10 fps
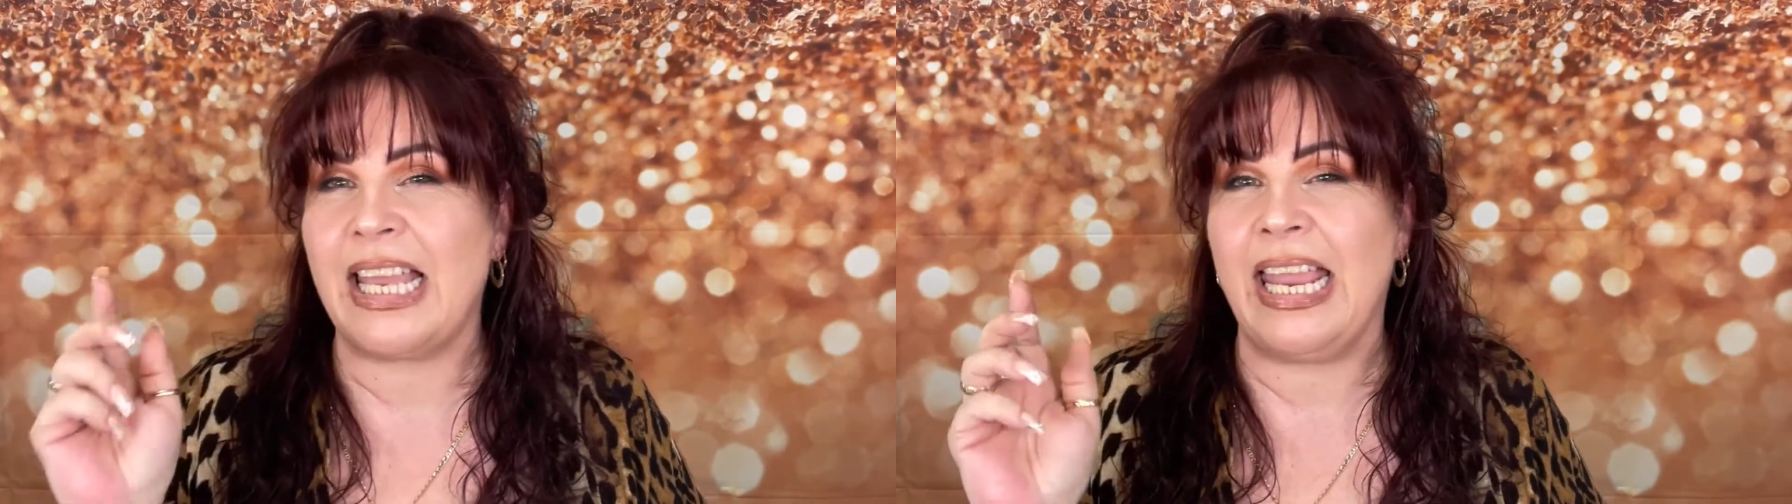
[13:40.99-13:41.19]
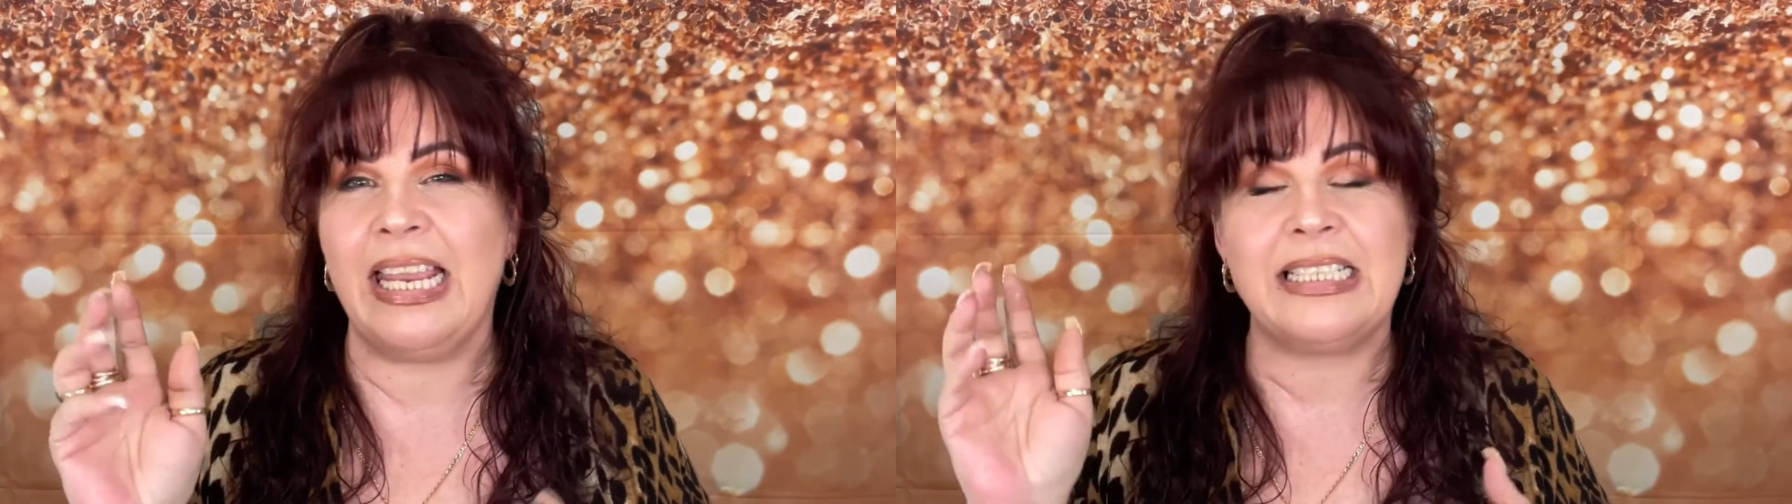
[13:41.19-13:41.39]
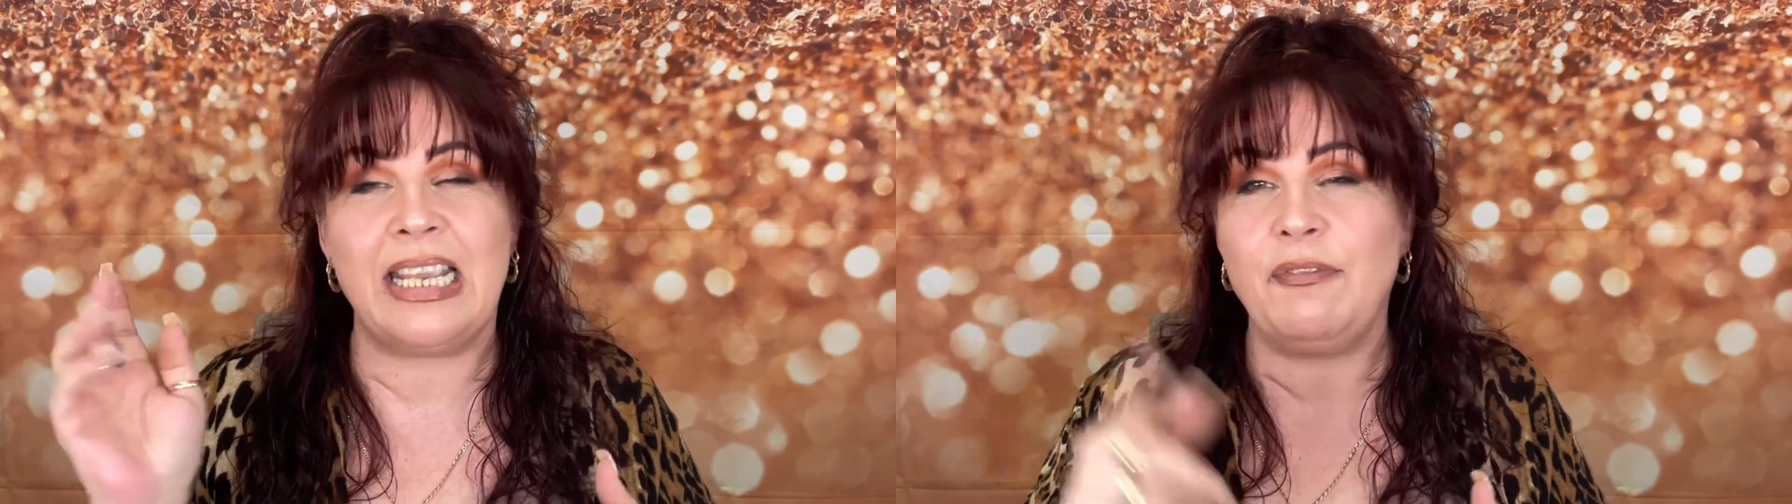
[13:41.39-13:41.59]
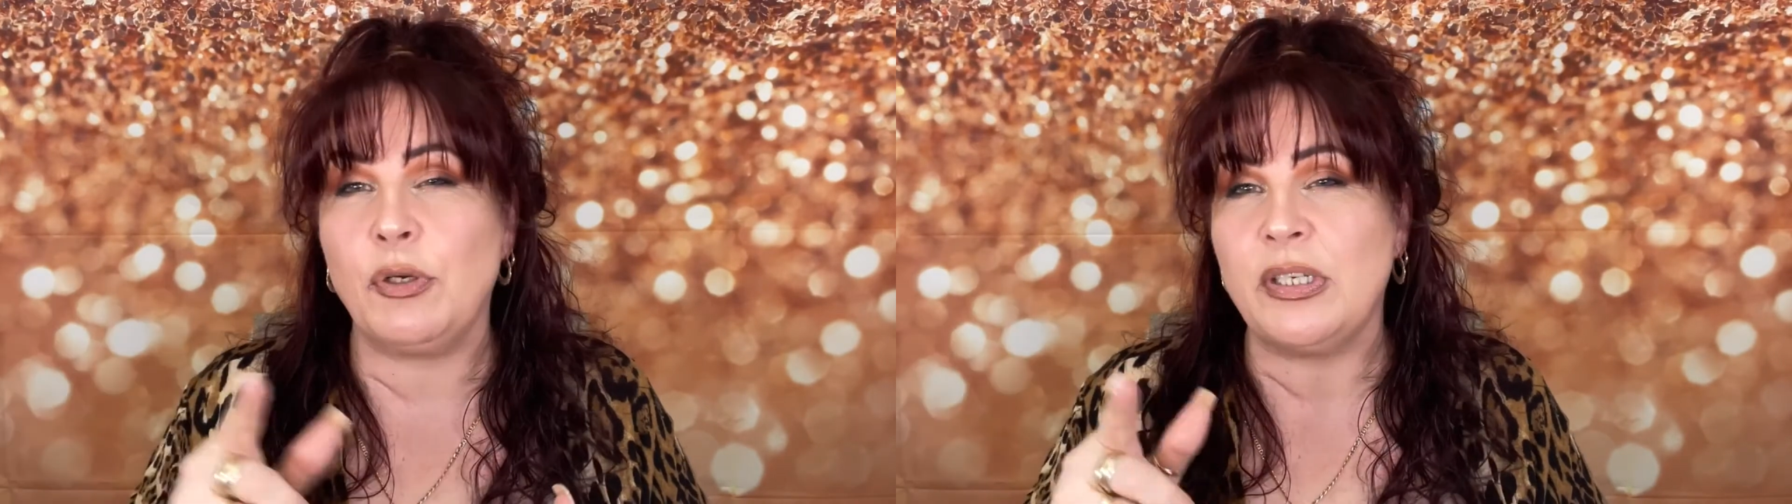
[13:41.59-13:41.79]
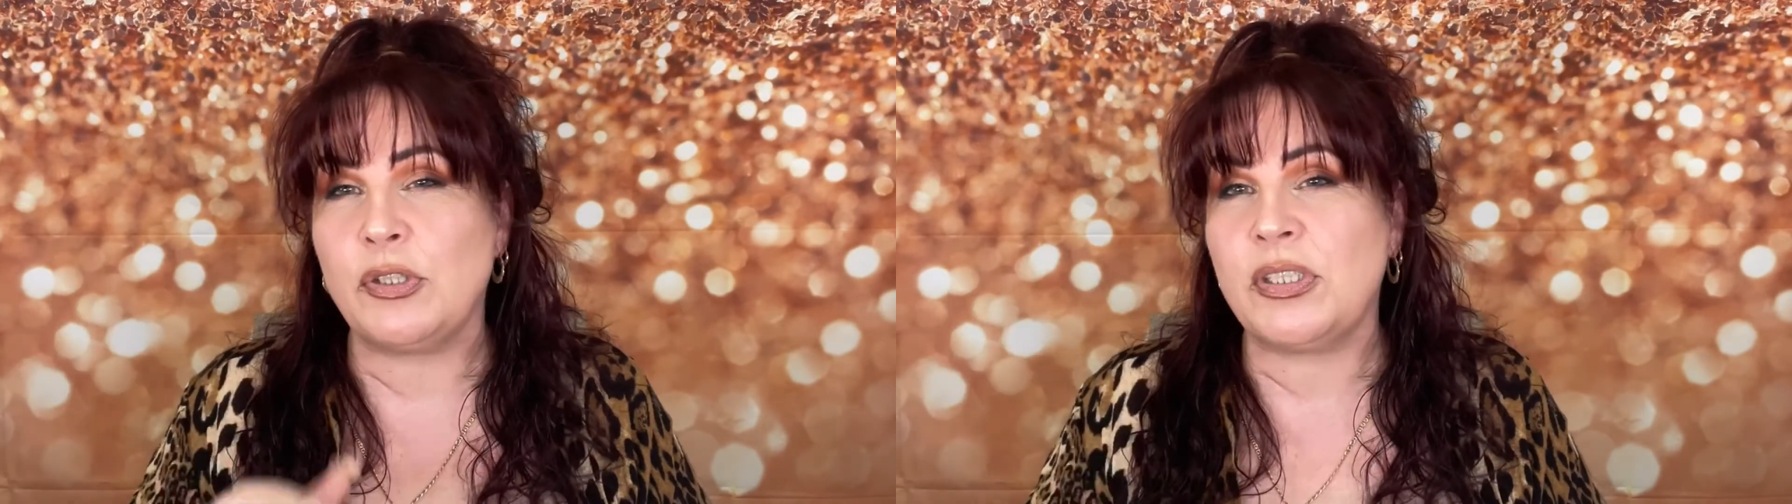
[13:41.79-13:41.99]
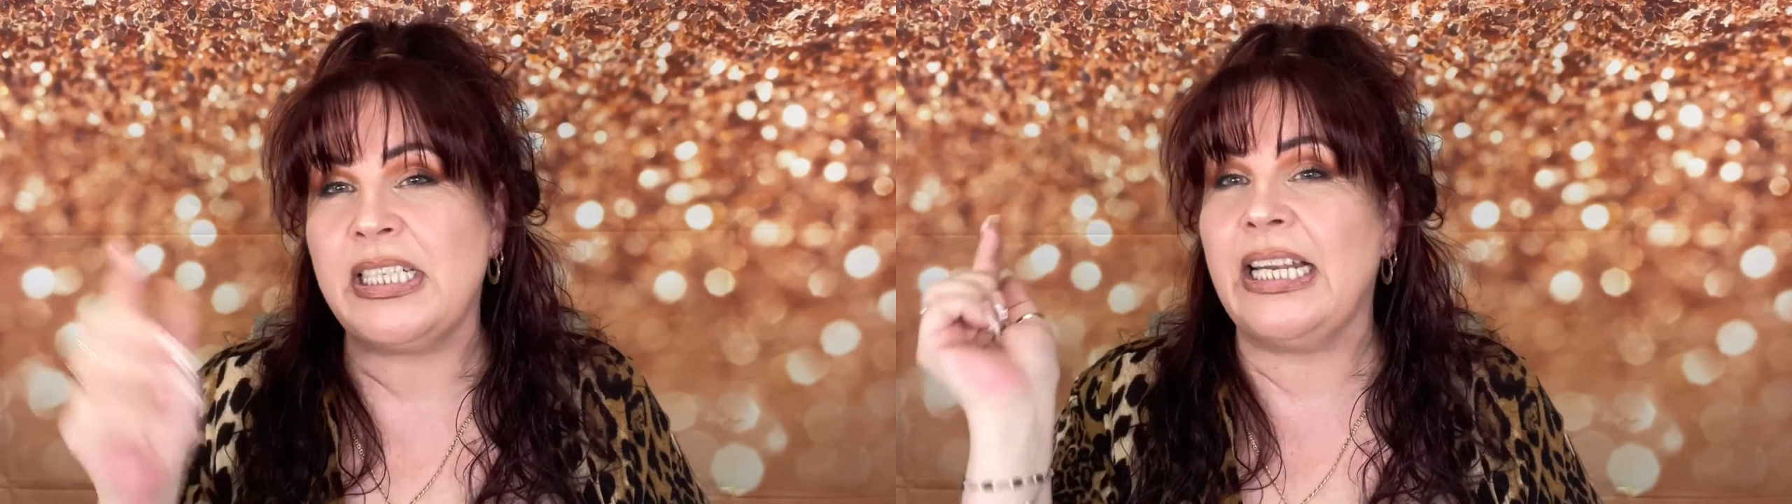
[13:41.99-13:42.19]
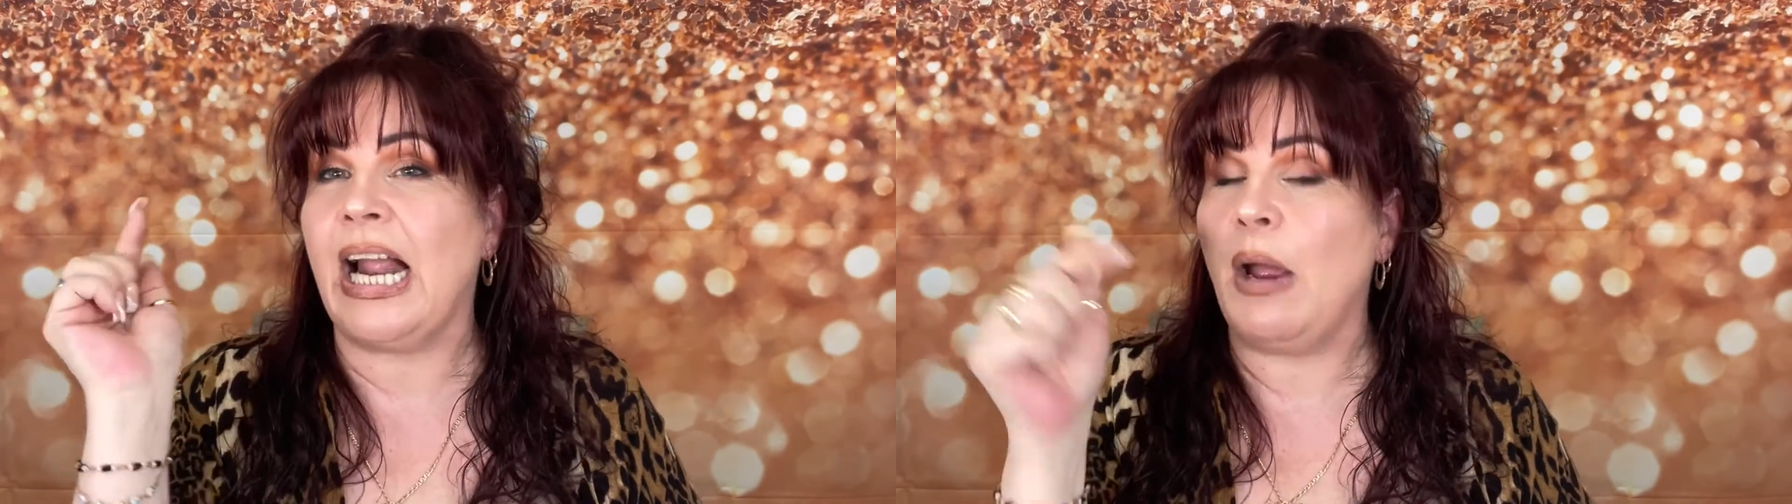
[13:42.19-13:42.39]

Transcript: And if you're interested,